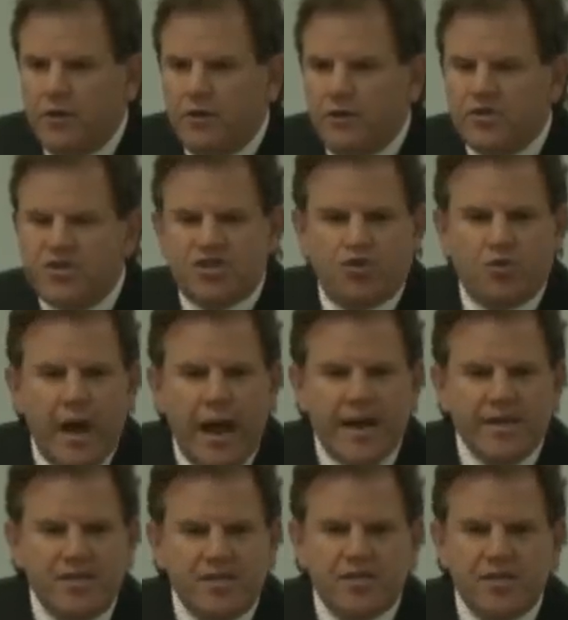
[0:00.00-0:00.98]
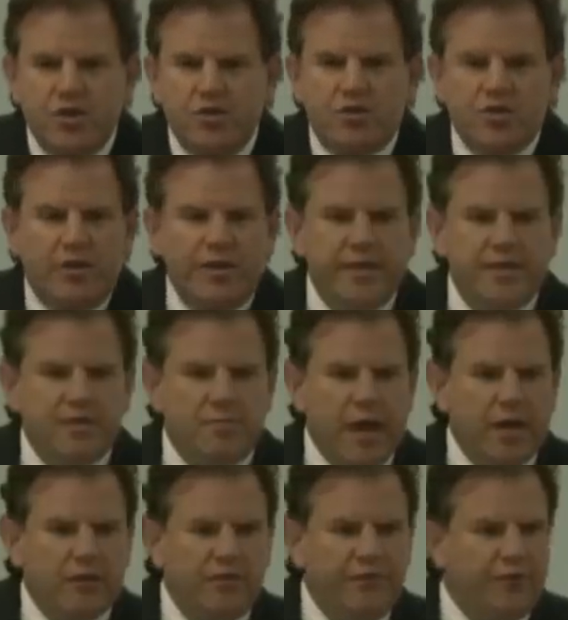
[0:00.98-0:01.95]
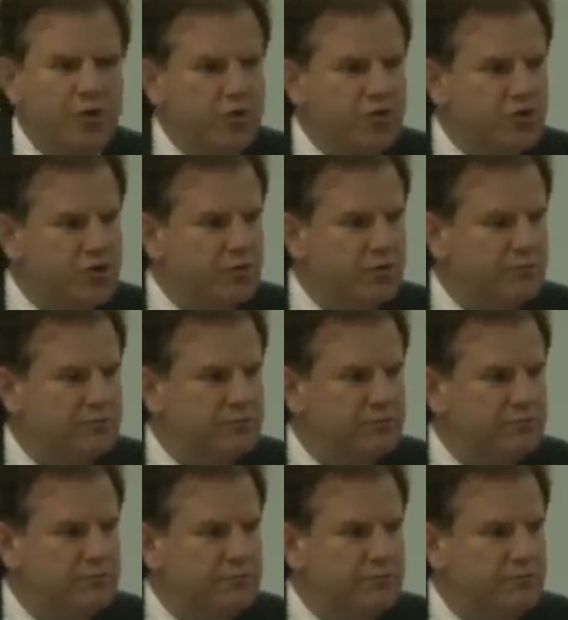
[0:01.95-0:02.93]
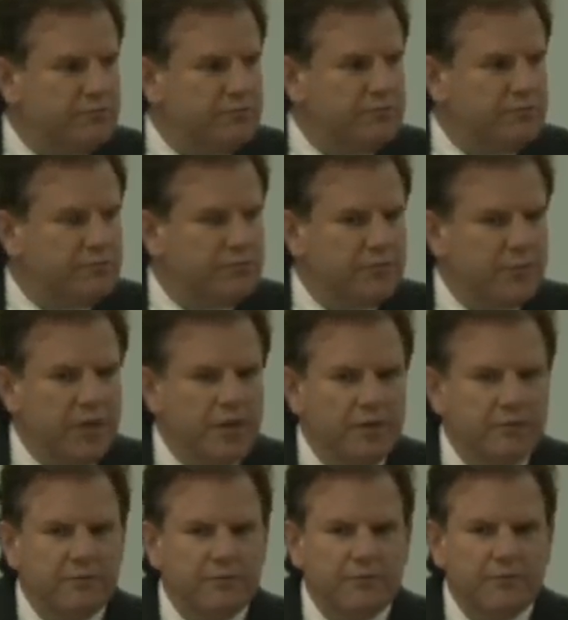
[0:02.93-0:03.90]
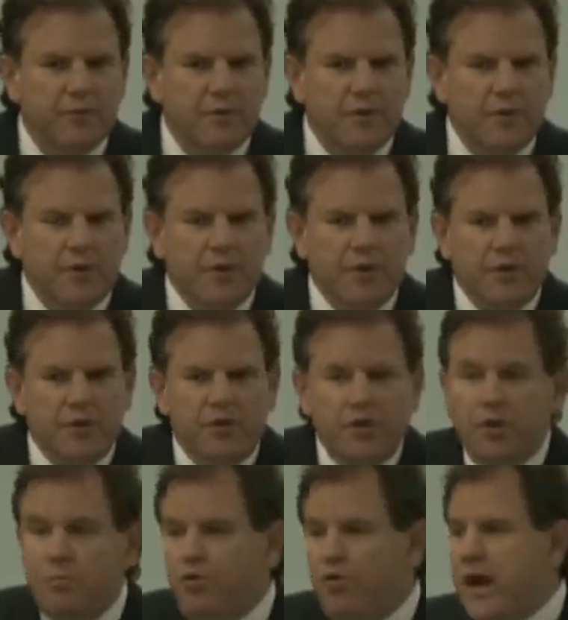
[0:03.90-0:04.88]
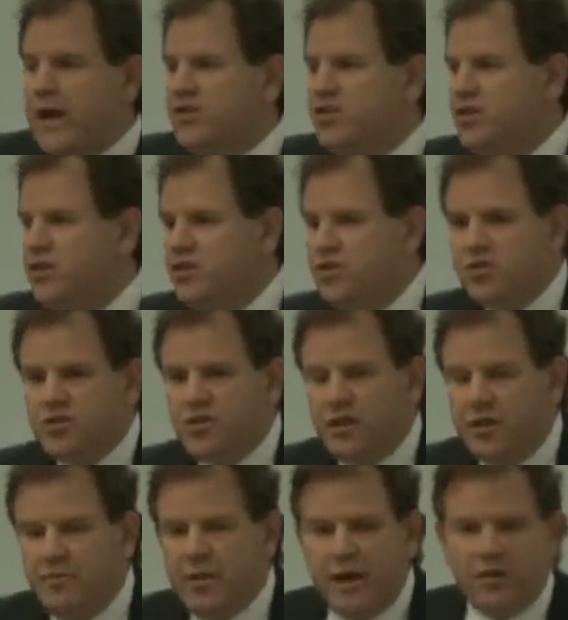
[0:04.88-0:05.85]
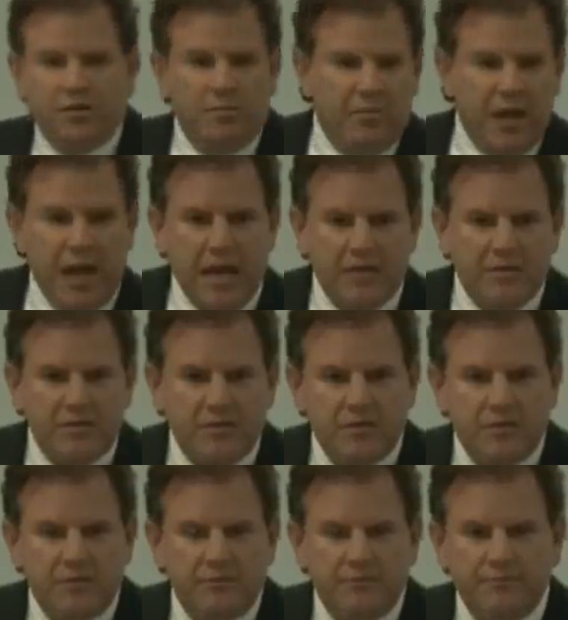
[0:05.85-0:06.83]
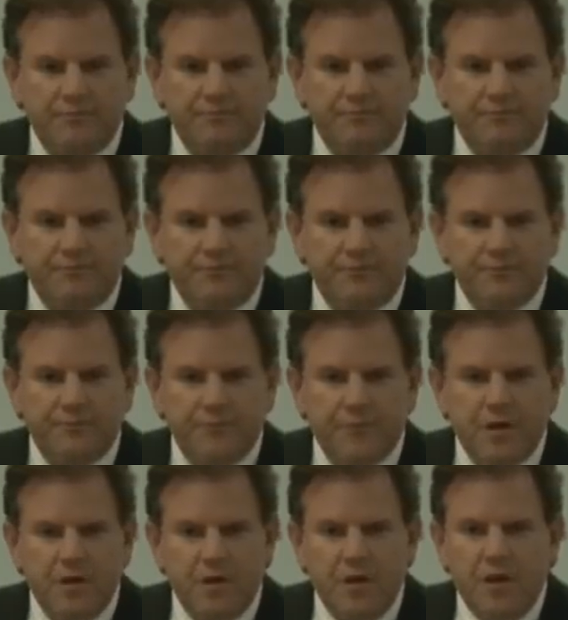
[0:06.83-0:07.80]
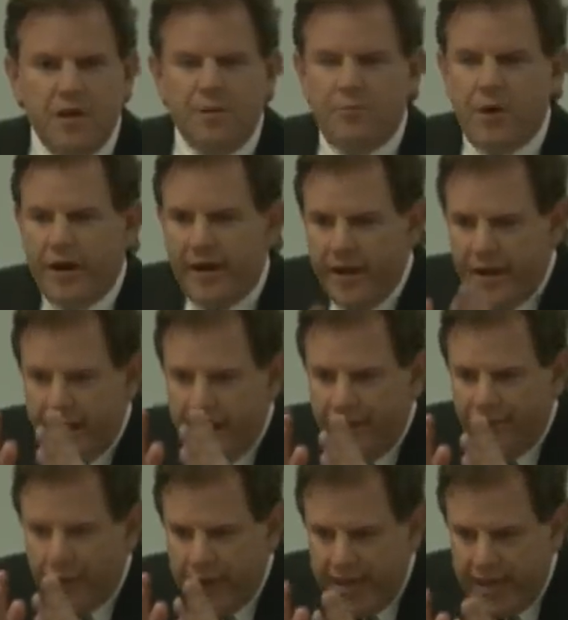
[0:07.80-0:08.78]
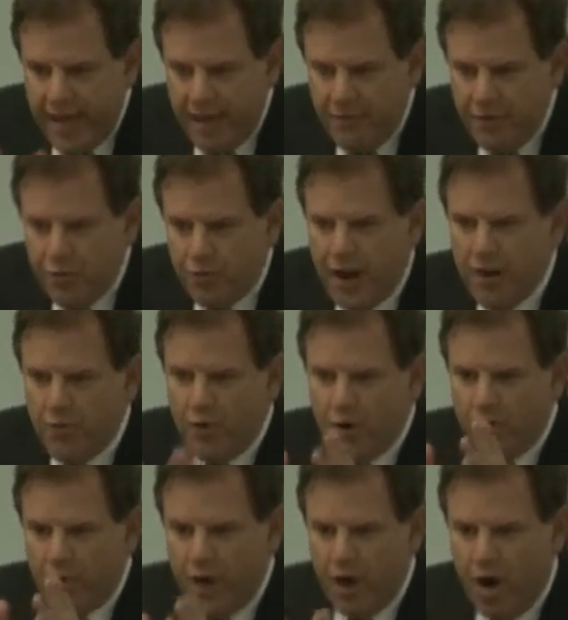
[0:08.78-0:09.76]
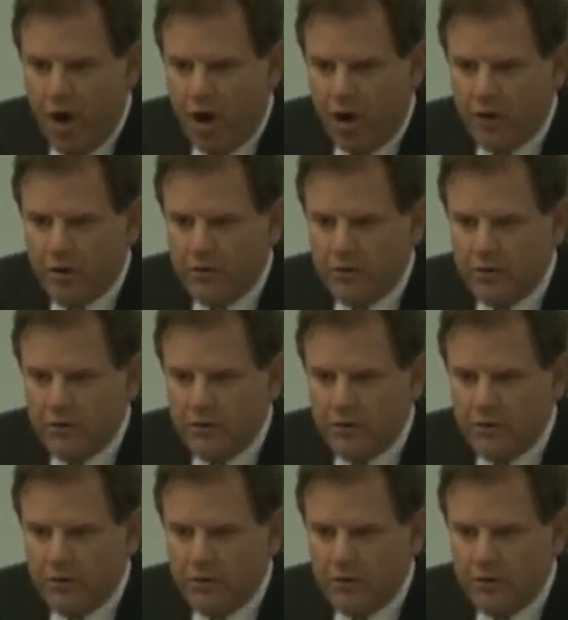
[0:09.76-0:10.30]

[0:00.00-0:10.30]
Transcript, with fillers: The stress usually is about the future. Okay? The depression is usually about the past. But if we can't be right where we are,